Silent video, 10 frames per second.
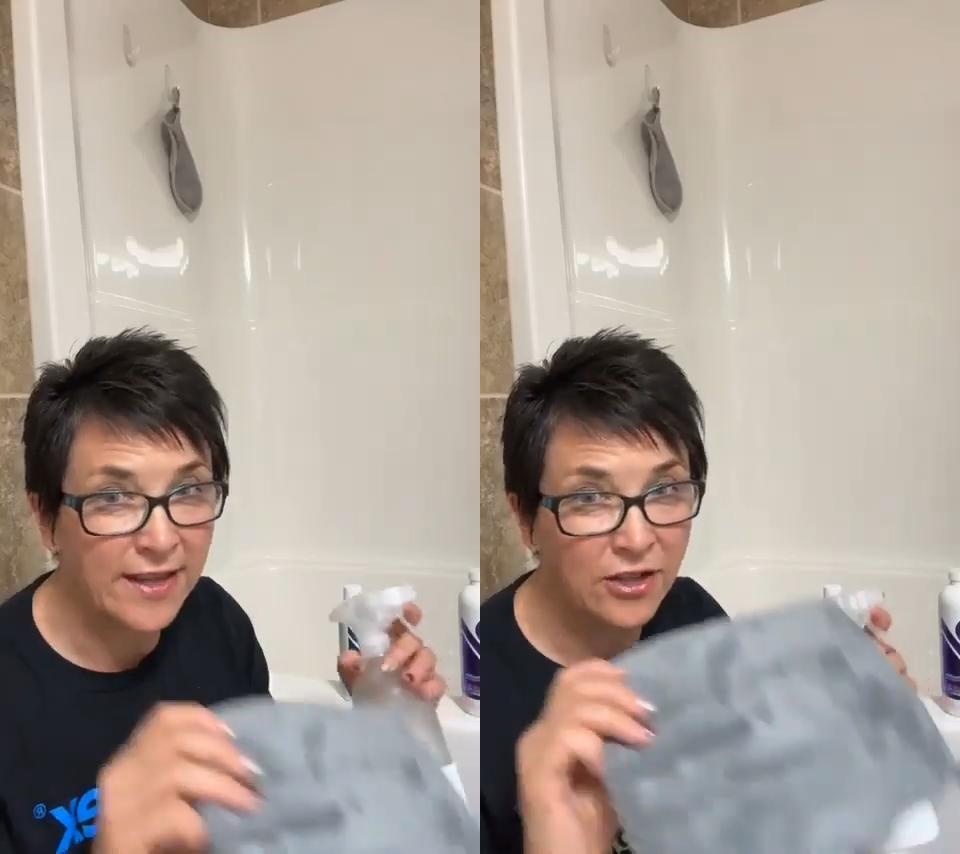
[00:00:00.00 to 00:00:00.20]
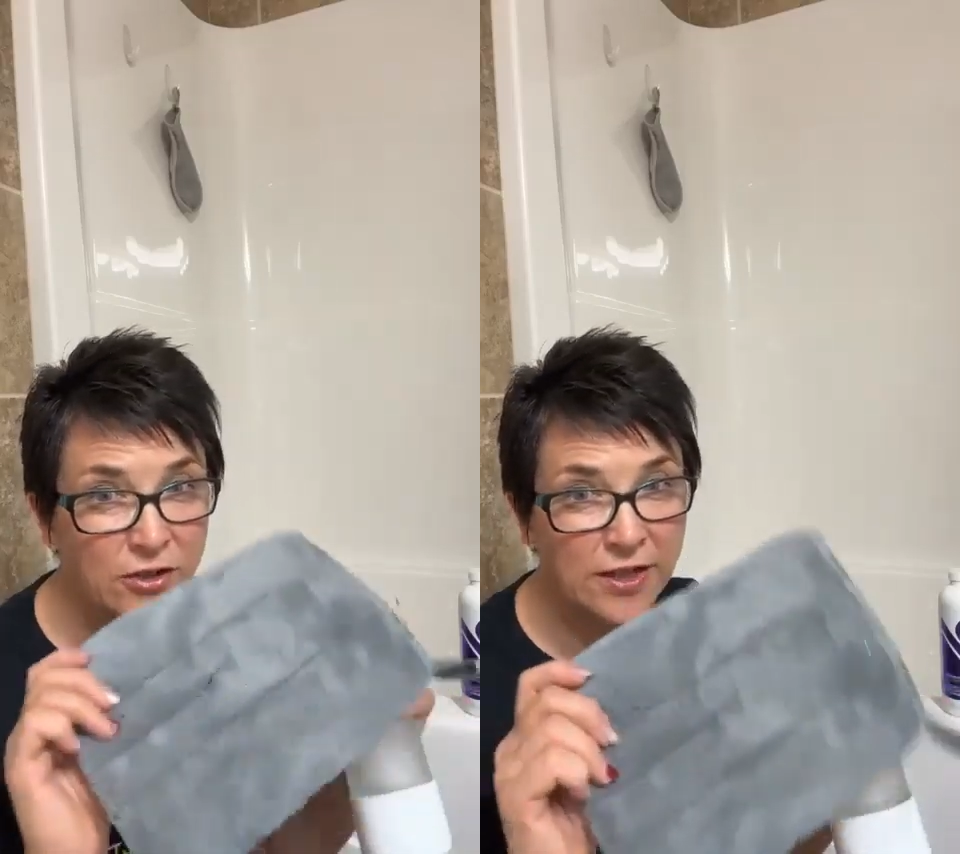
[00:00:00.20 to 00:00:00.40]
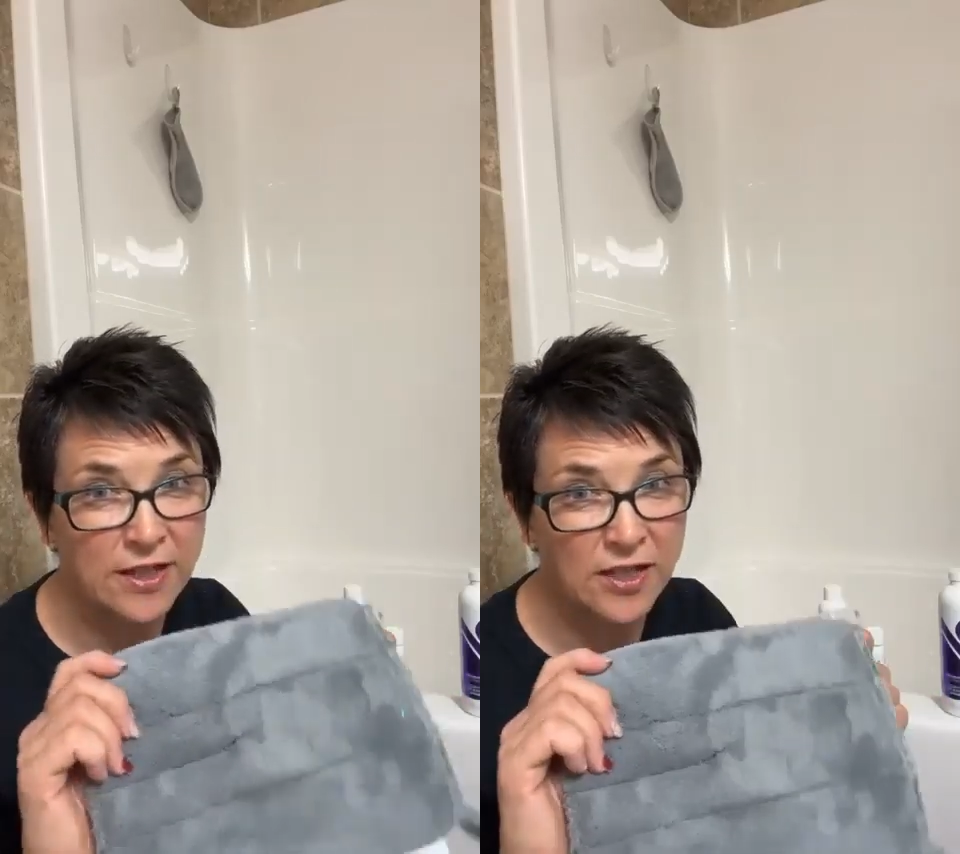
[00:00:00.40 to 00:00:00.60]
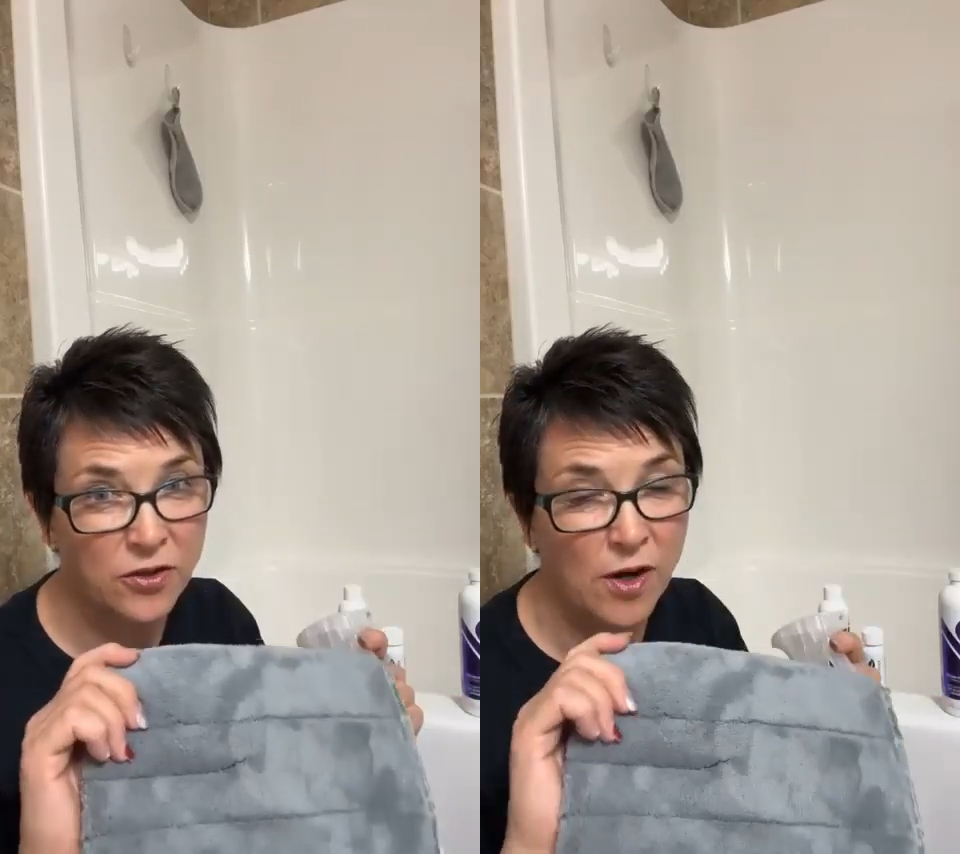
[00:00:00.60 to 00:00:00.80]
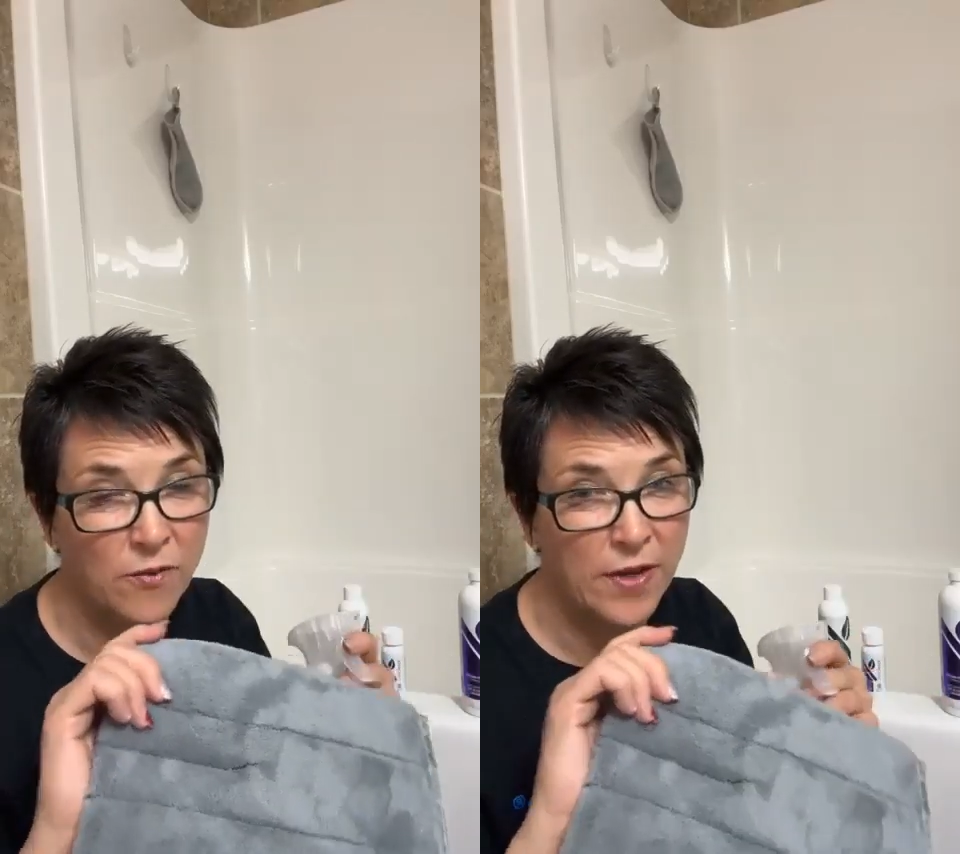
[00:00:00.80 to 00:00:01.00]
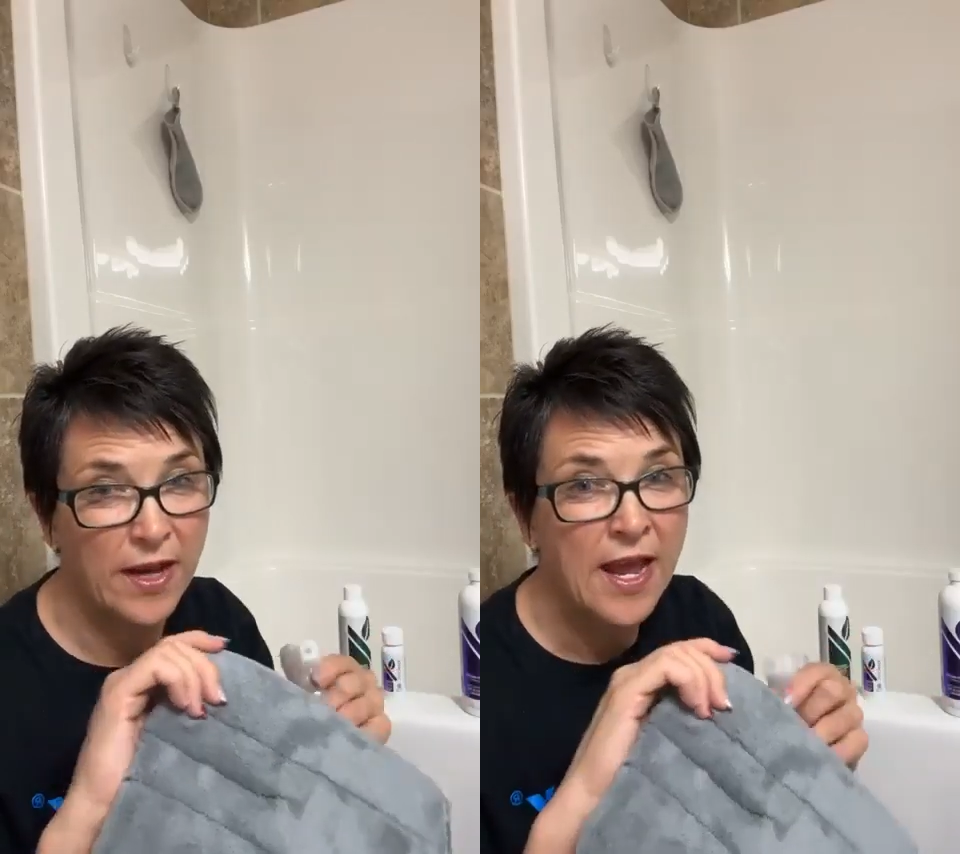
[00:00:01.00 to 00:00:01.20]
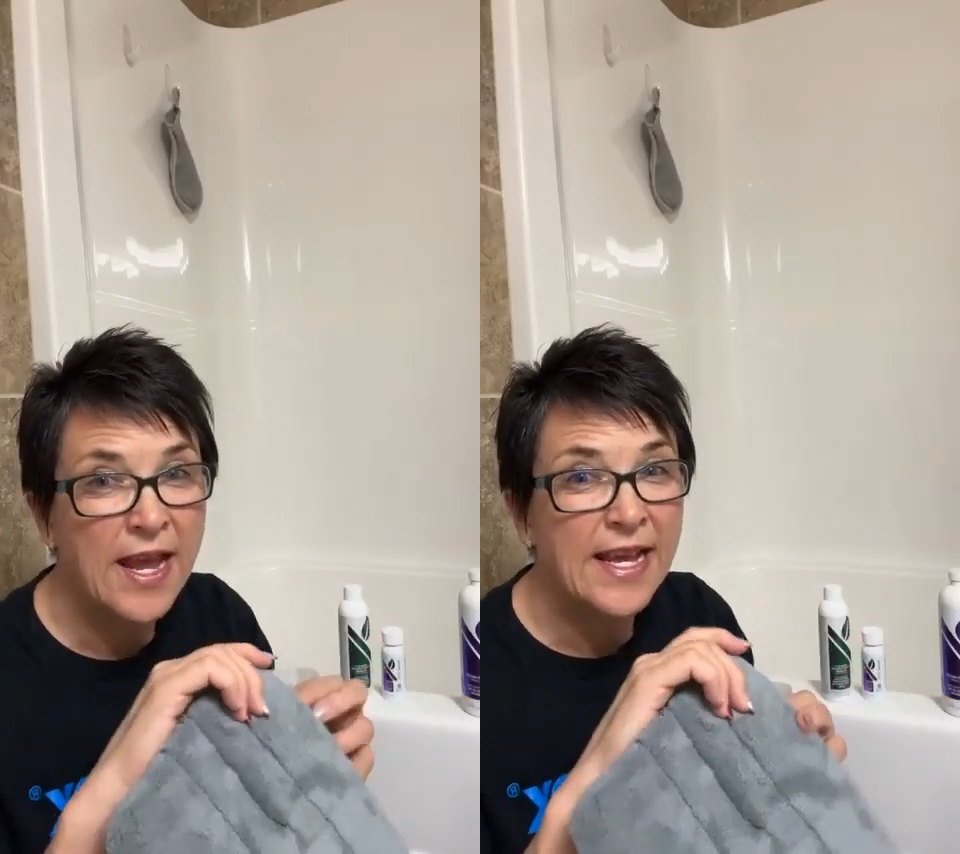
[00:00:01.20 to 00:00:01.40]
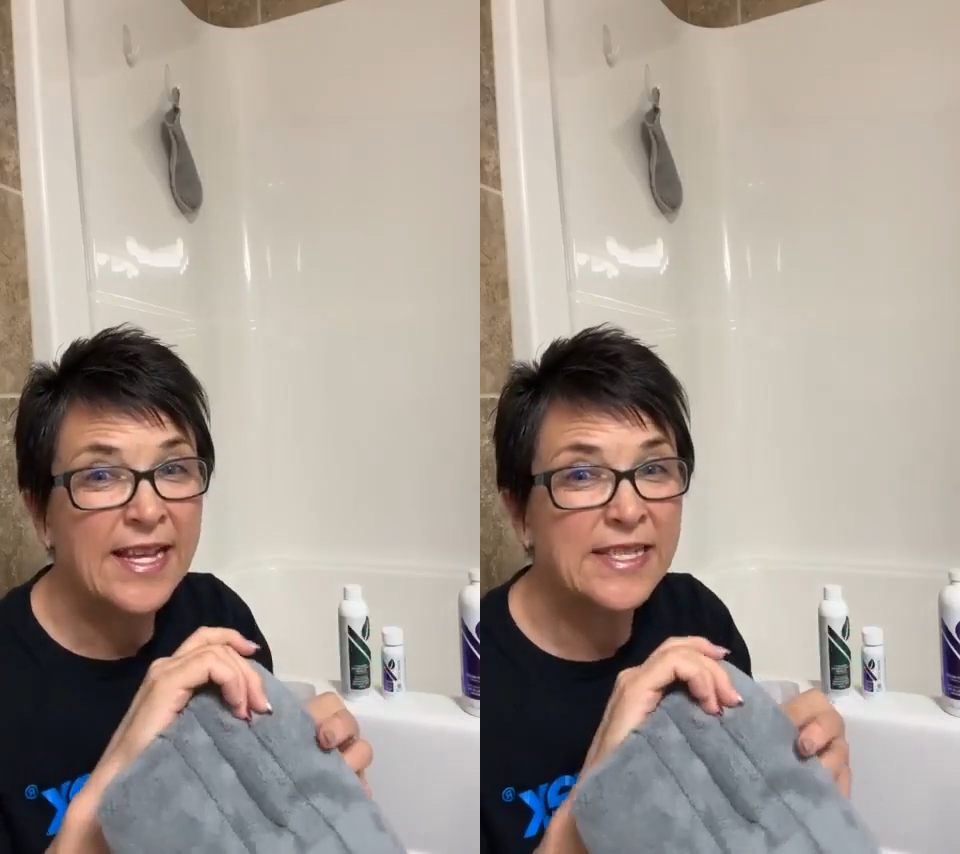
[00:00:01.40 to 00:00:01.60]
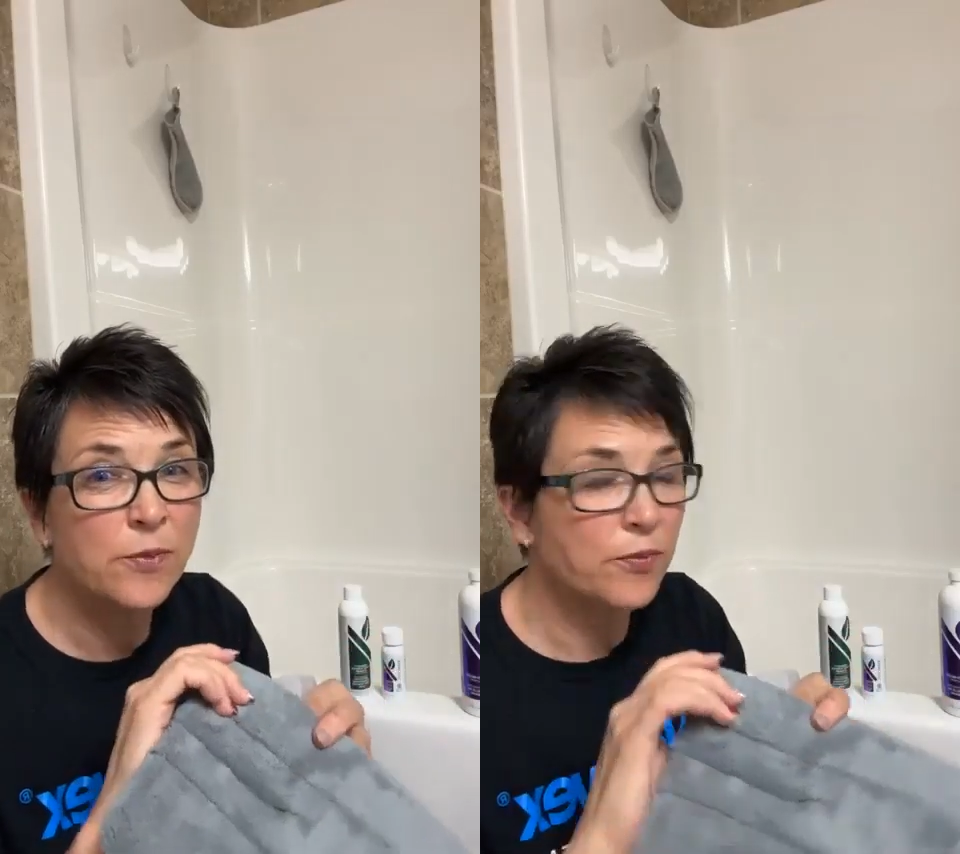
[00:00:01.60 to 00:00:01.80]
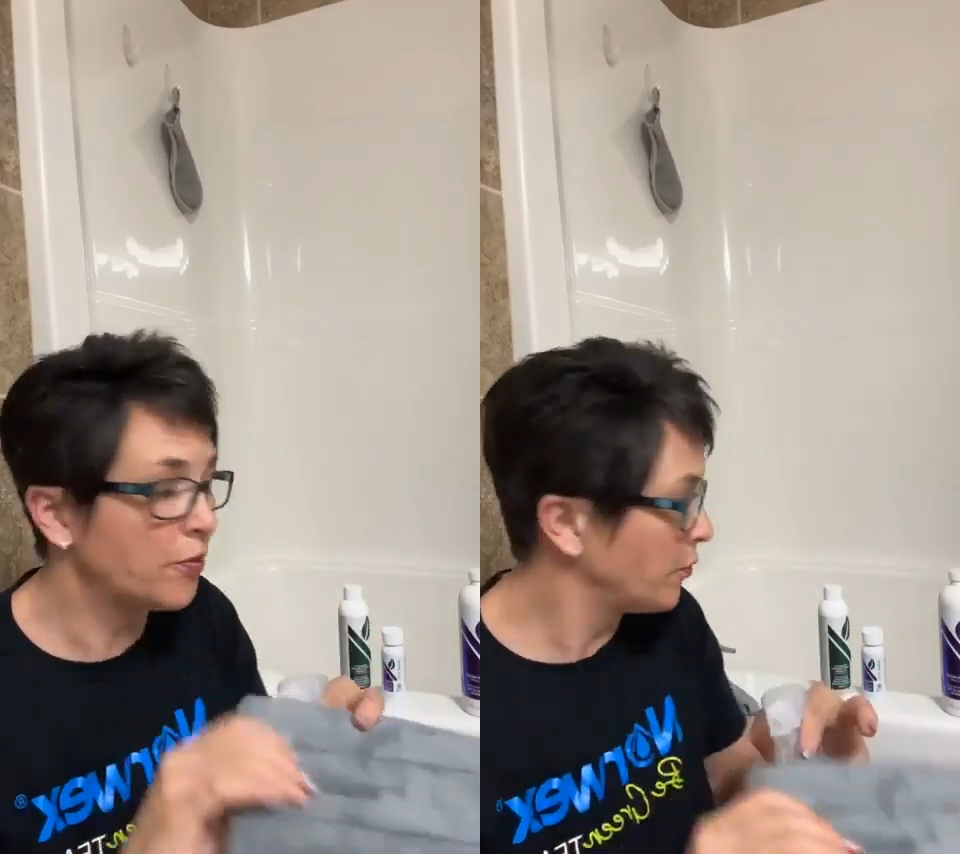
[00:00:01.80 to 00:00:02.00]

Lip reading: then using the scrub mitt. It's a